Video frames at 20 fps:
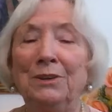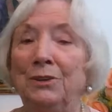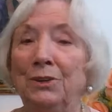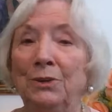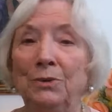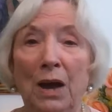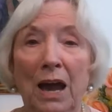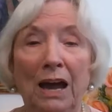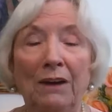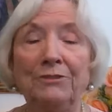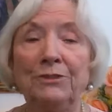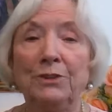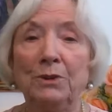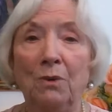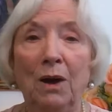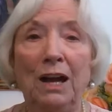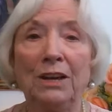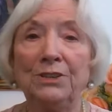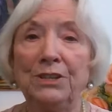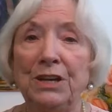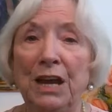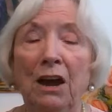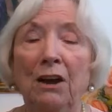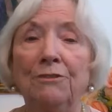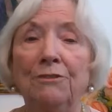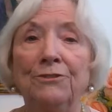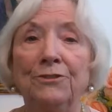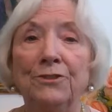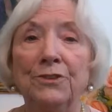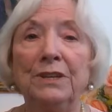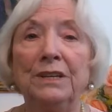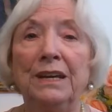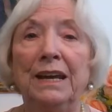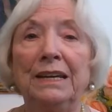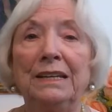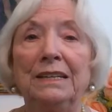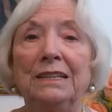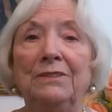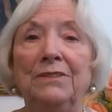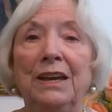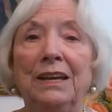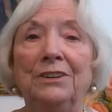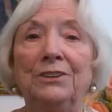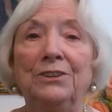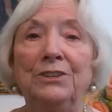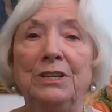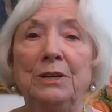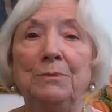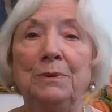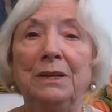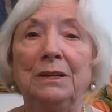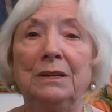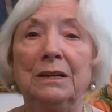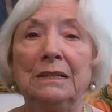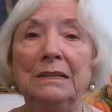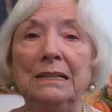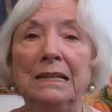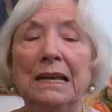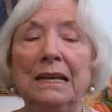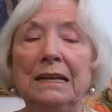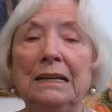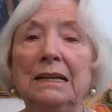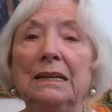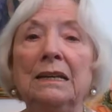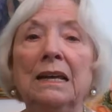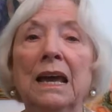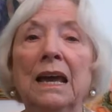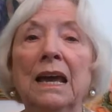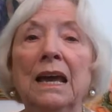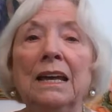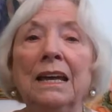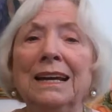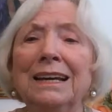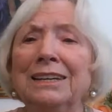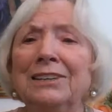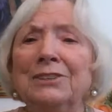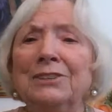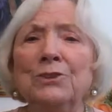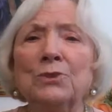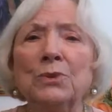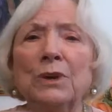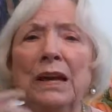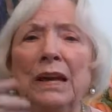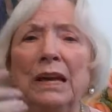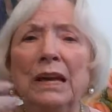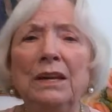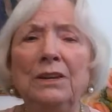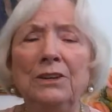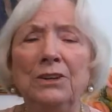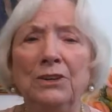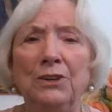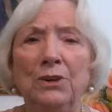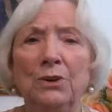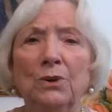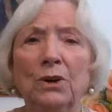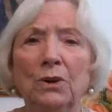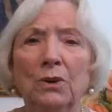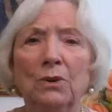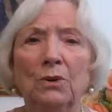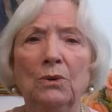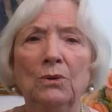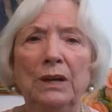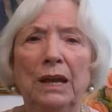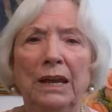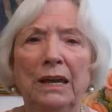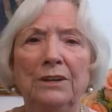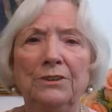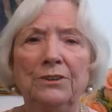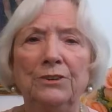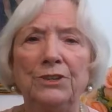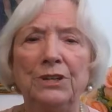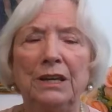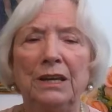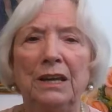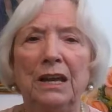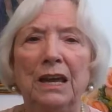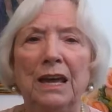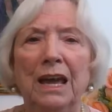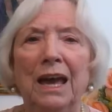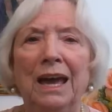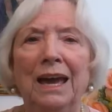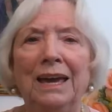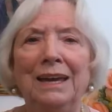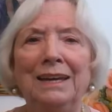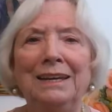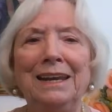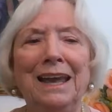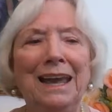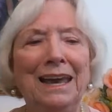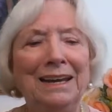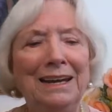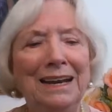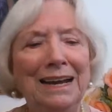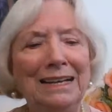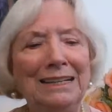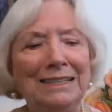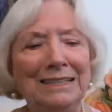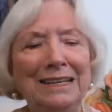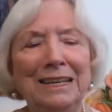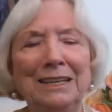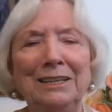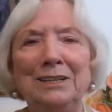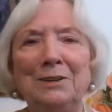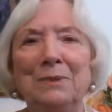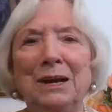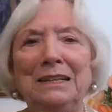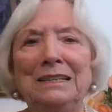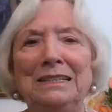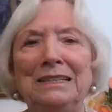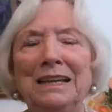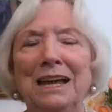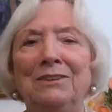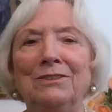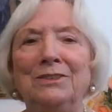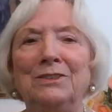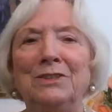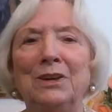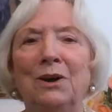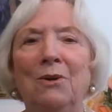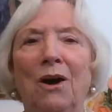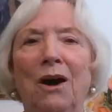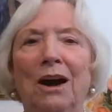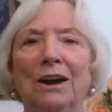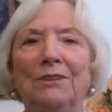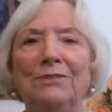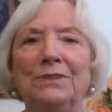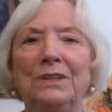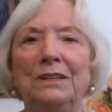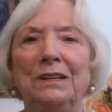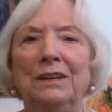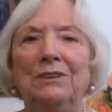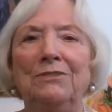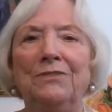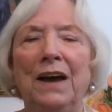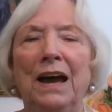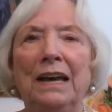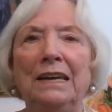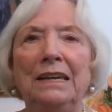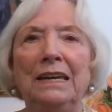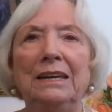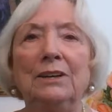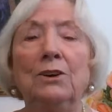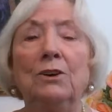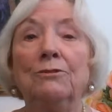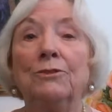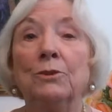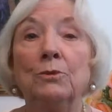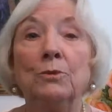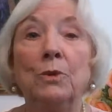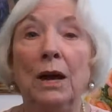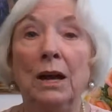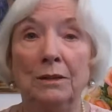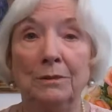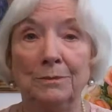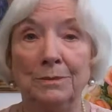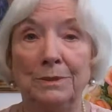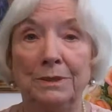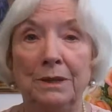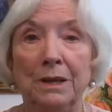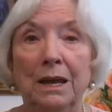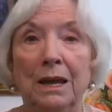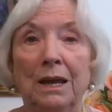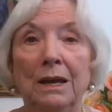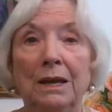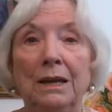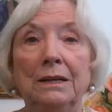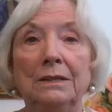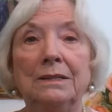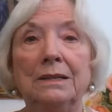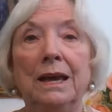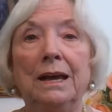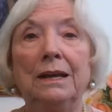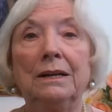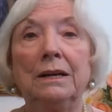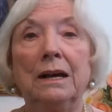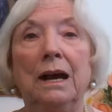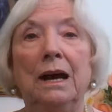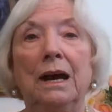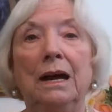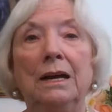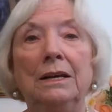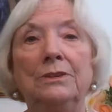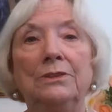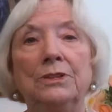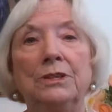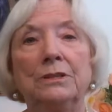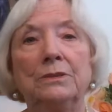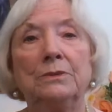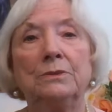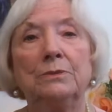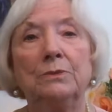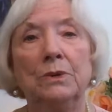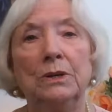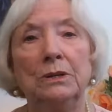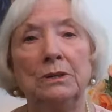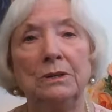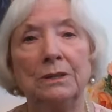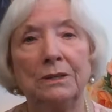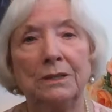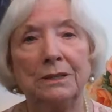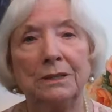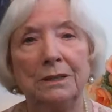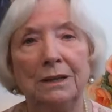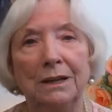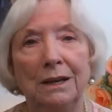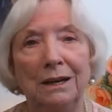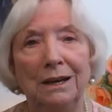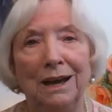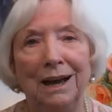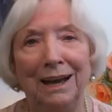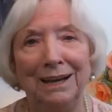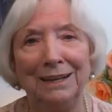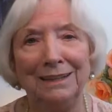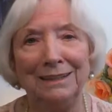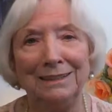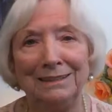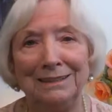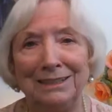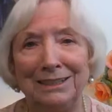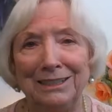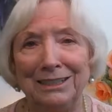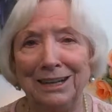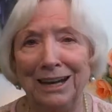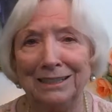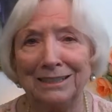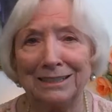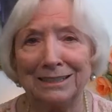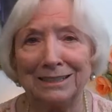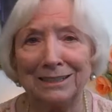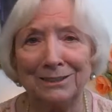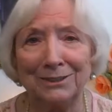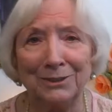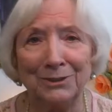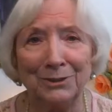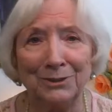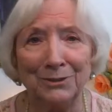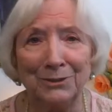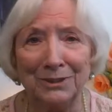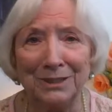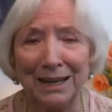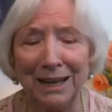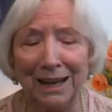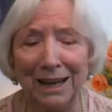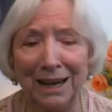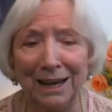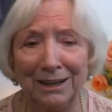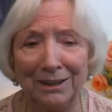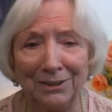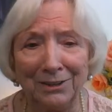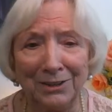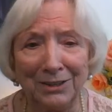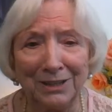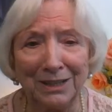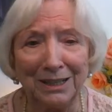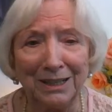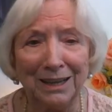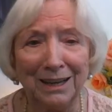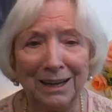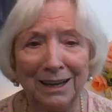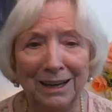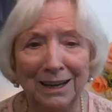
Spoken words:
you have to watch out for the negative energy because it can drain your own energy. And I see it in myself so often. If I get overwhelmed, it's like I just wilt, just lose energy.